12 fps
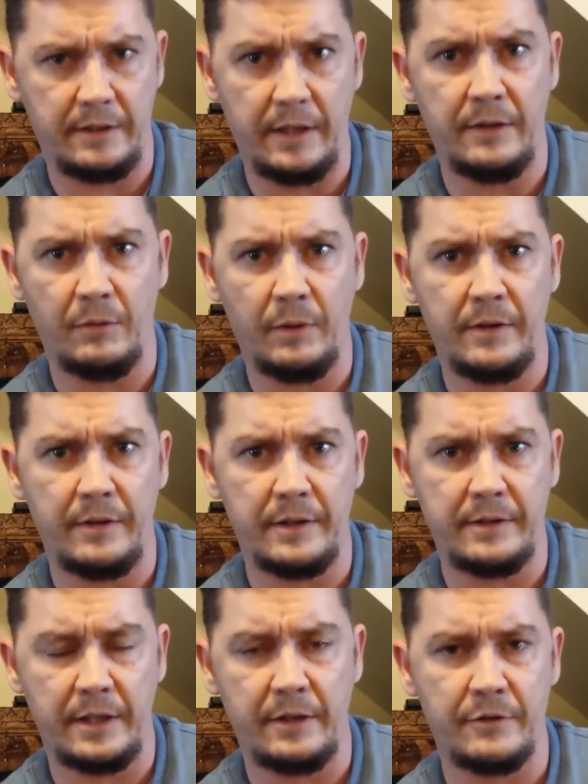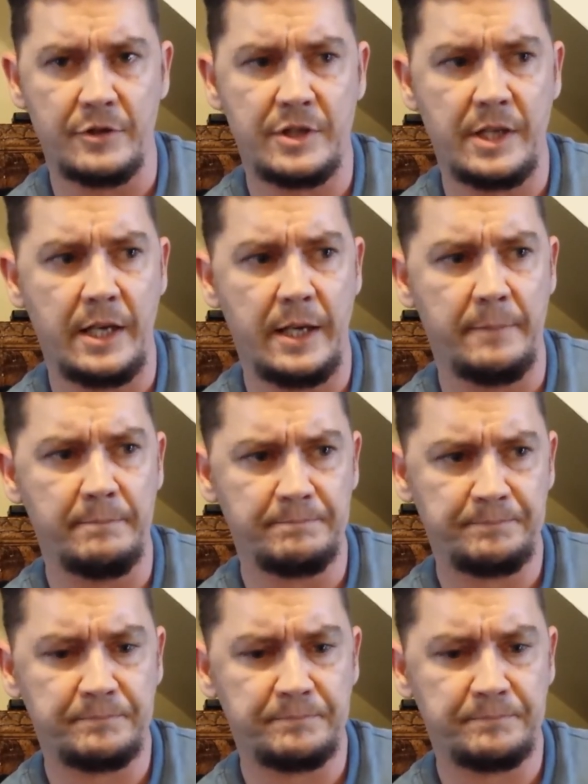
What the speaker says: in the way that they always say,